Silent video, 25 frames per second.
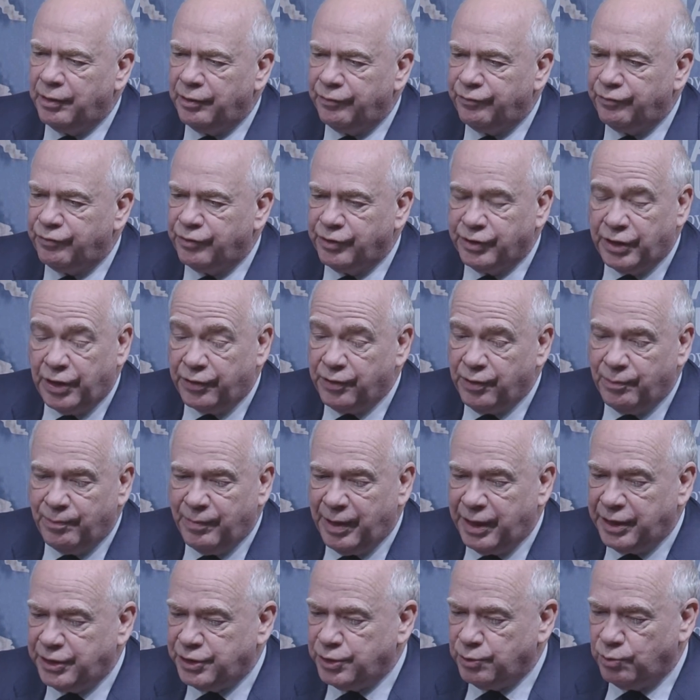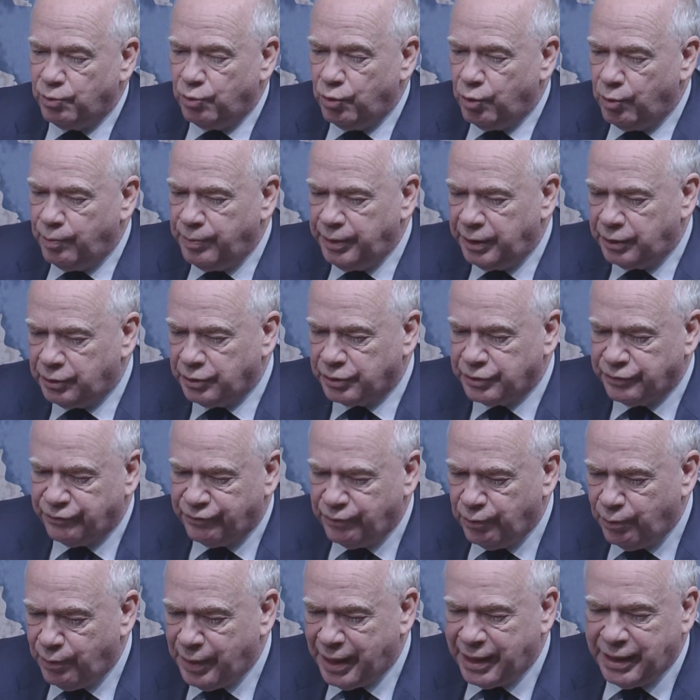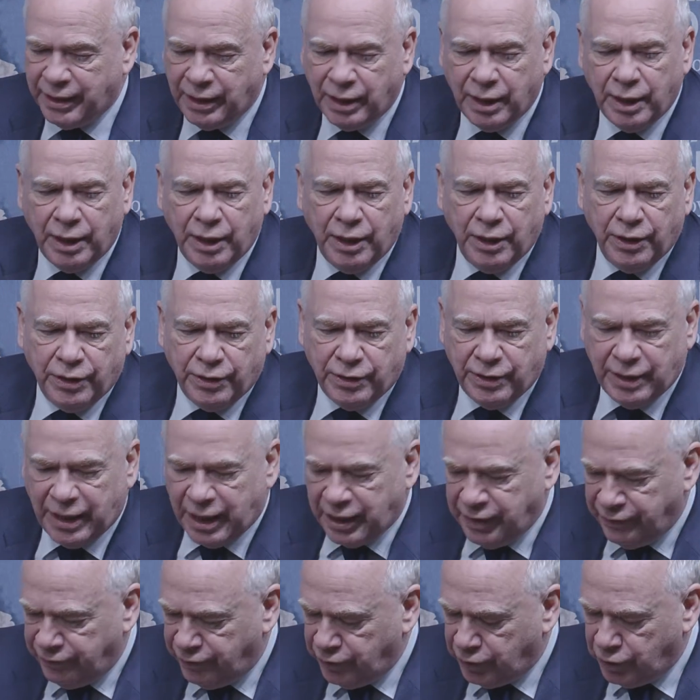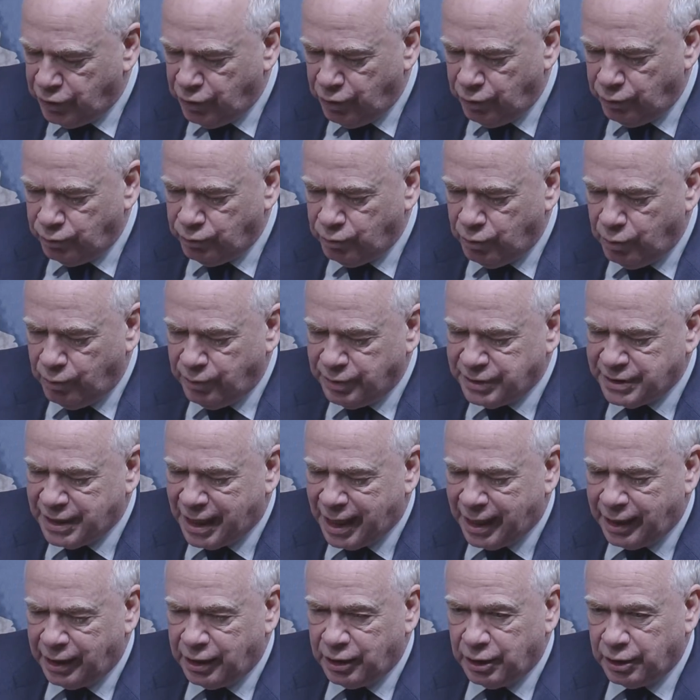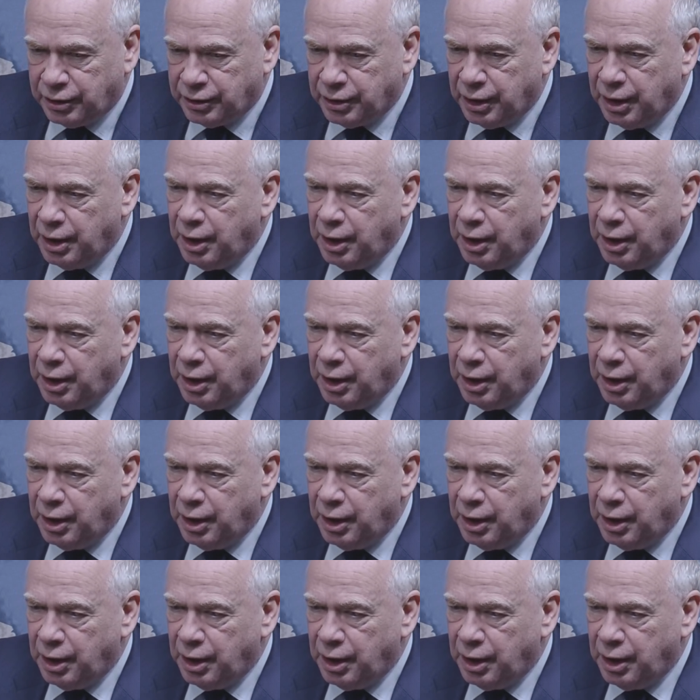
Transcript: for another major war because of the way the end of the Cold War was handled.